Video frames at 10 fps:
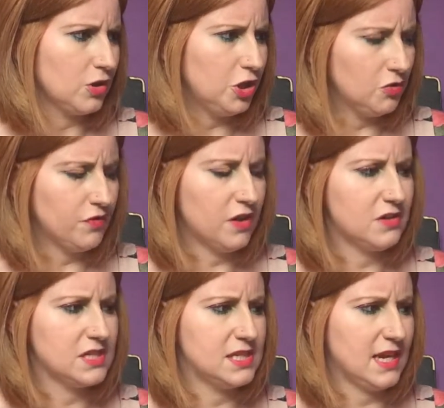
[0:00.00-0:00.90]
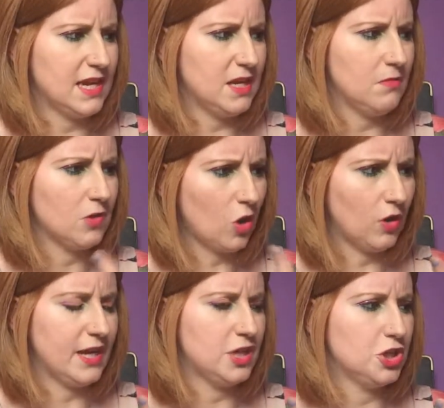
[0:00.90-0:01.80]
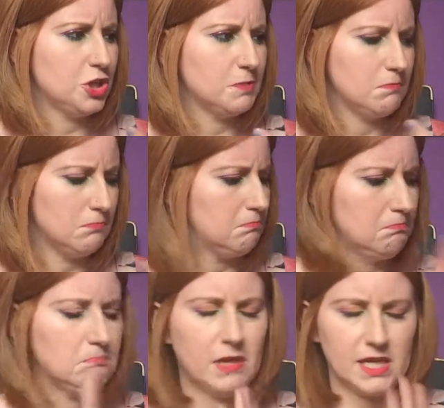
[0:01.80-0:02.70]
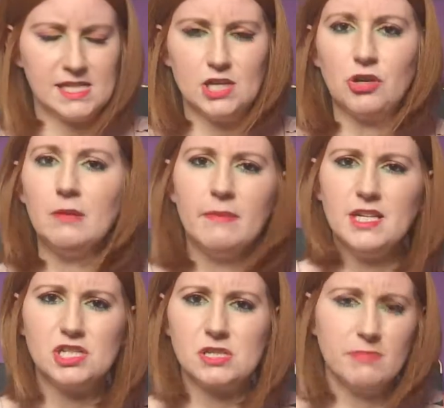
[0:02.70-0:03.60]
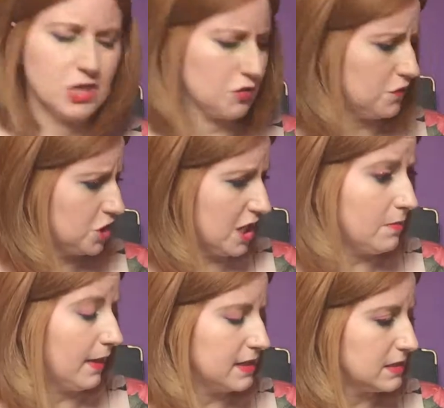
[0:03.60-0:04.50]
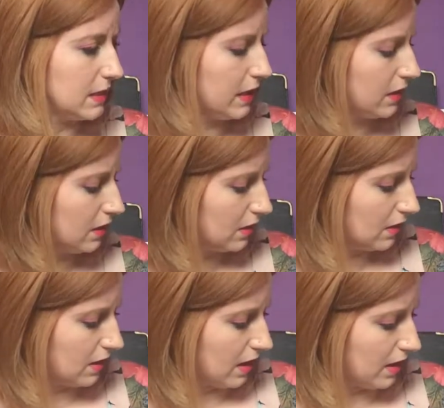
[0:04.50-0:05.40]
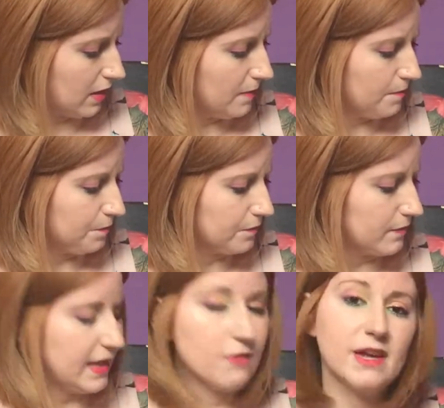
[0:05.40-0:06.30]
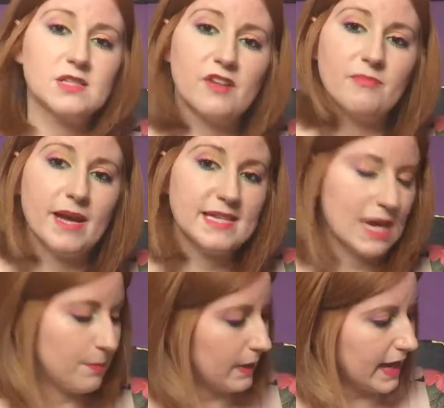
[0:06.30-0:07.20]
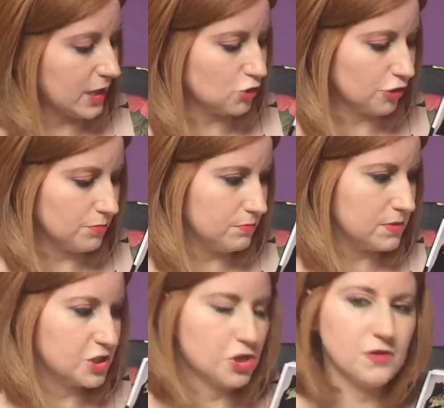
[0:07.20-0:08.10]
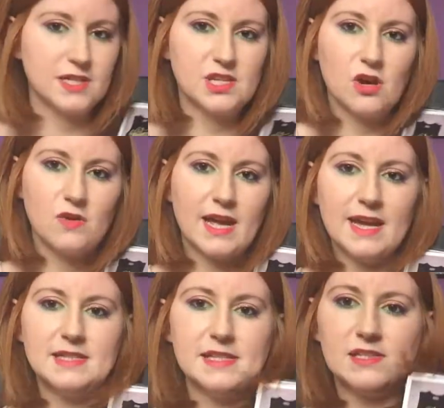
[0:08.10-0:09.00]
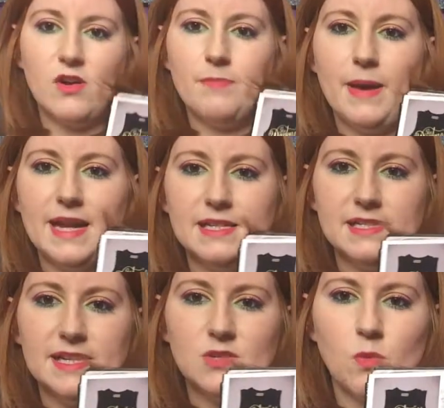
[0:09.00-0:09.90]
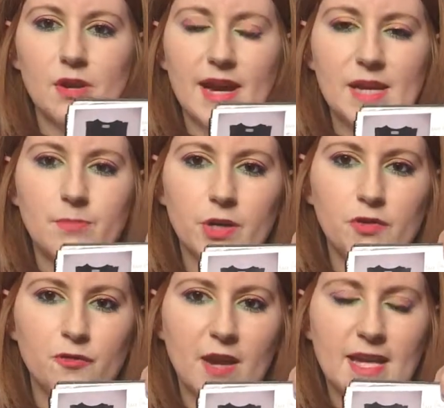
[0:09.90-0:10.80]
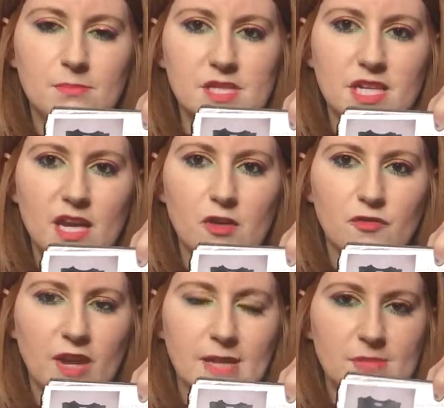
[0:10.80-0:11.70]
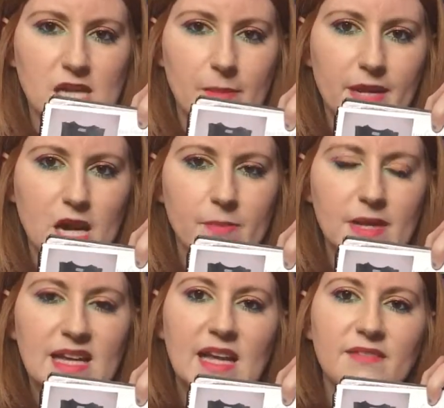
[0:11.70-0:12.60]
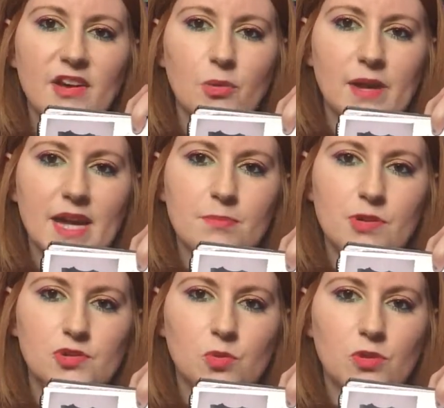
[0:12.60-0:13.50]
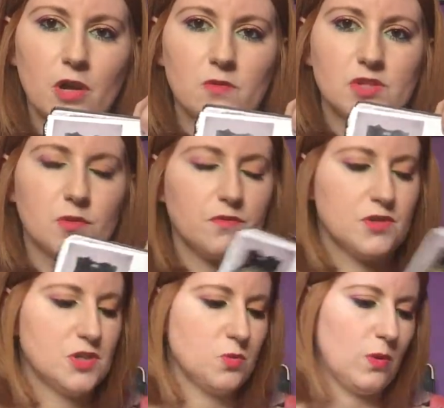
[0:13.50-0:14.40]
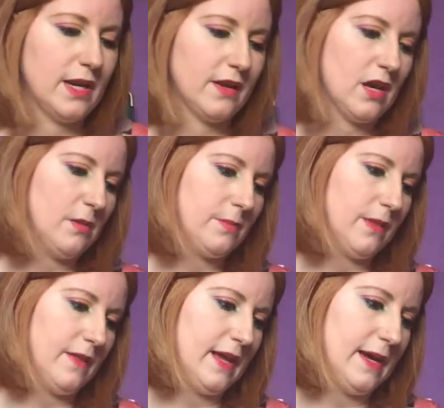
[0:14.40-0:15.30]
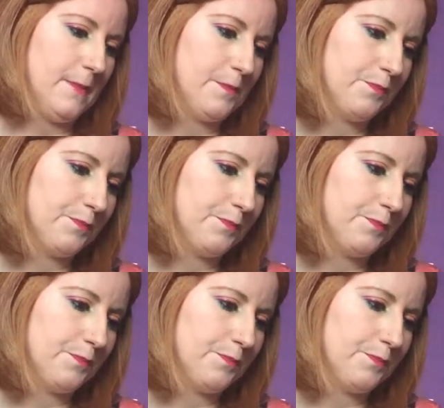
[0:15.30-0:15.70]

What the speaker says: university, college, etc. It's just a mixture of shit, basically. Earrings I've made out of plectrums, 2 guitar cases that I painted. One I had blue flames and yellow flames coming up. The other one I had musical notes sort of swelling up like that.